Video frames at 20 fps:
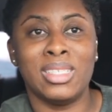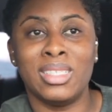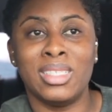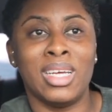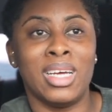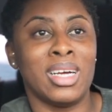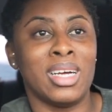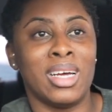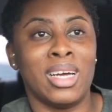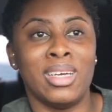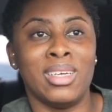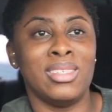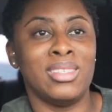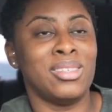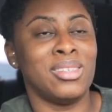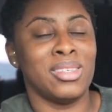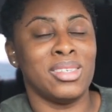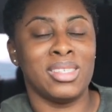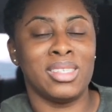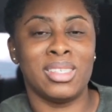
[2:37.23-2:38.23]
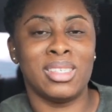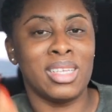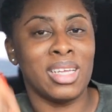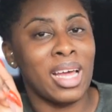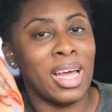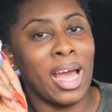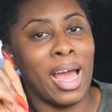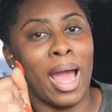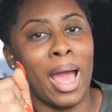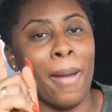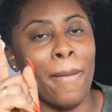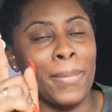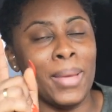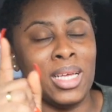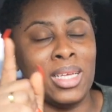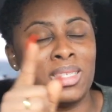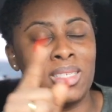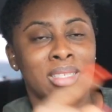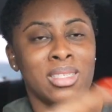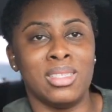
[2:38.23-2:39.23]
That guy is just
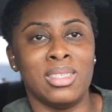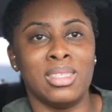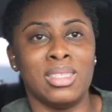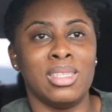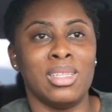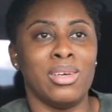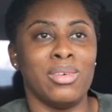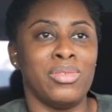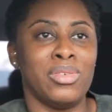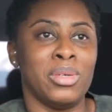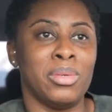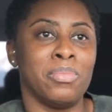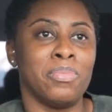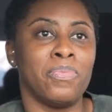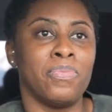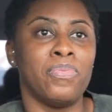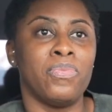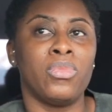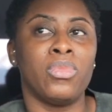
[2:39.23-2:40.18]
amazing. Love him.